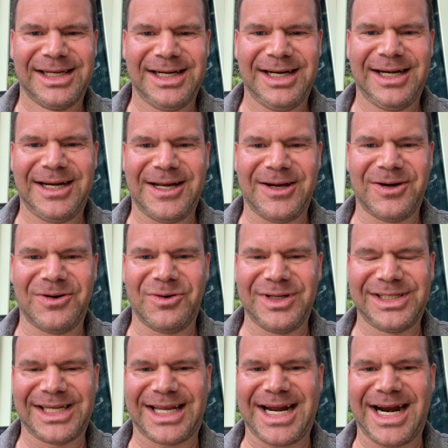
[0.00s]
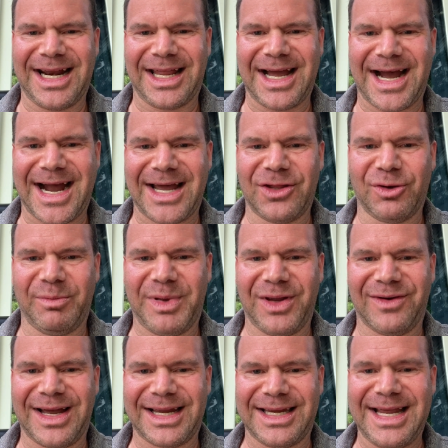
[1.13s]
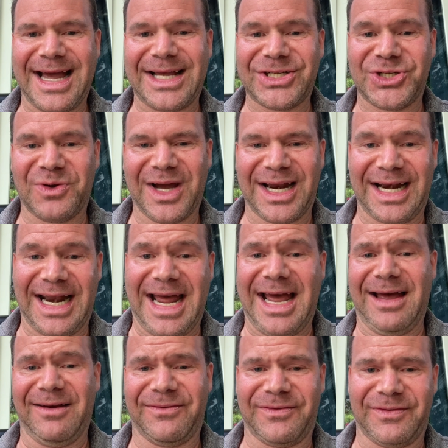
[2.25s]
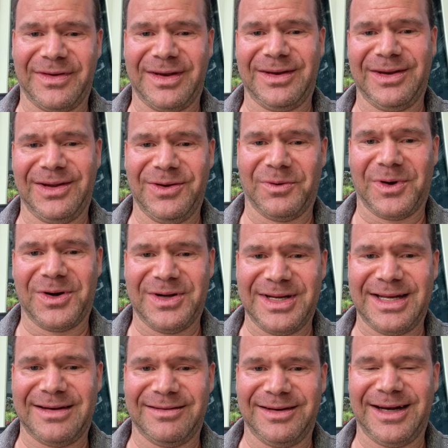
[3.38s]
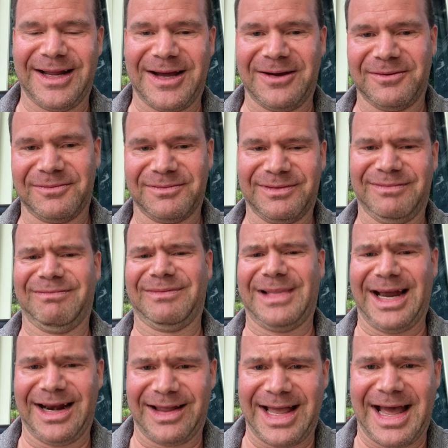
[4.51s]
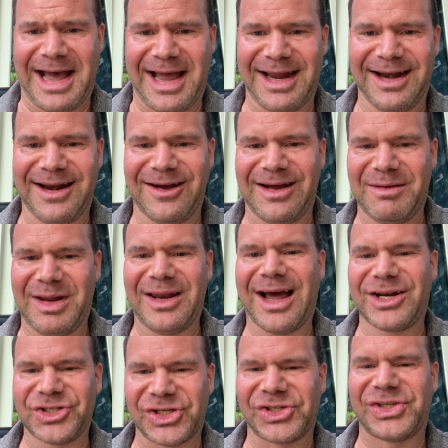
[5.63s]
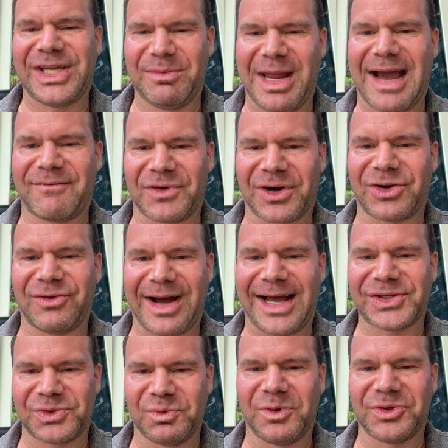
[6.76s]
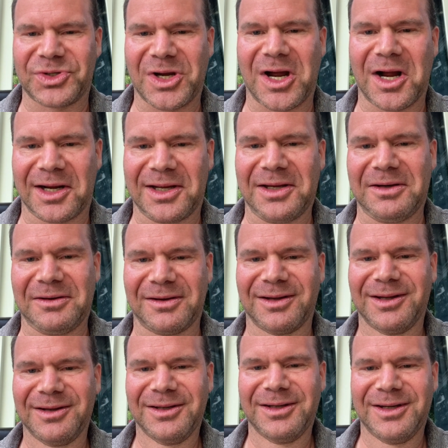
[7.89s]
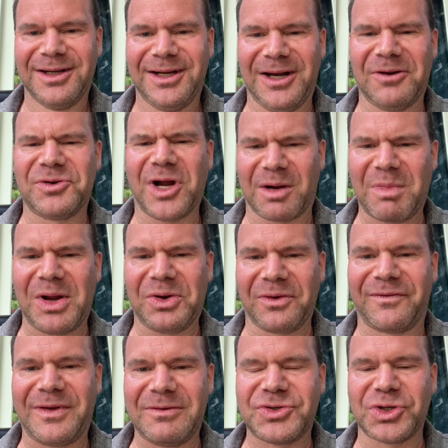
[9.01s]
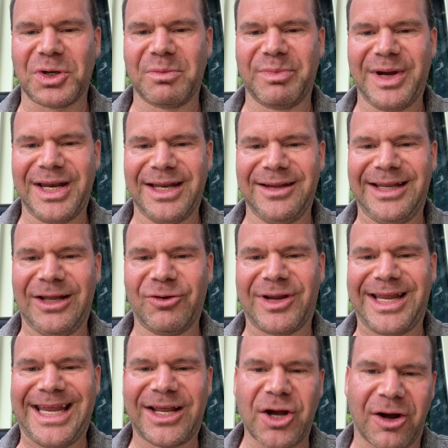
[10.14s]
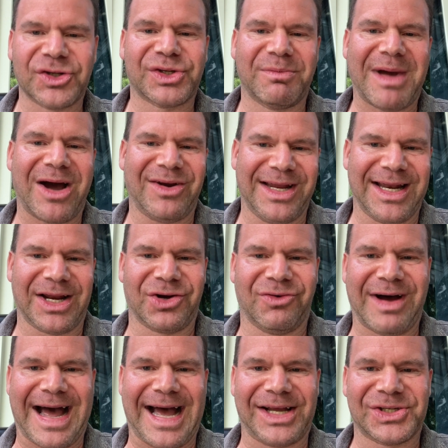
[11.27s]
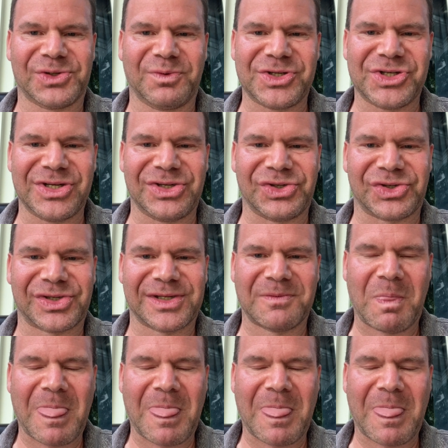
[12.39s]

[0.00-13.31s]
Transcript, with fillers: You know, he's the kind of guy that'll be like, "Yes, you got an F, and you earned it," you know, kind of guy. You know, not just see me after class and we'll talk and you know, talk about your future, but he, he calls him out in class, which is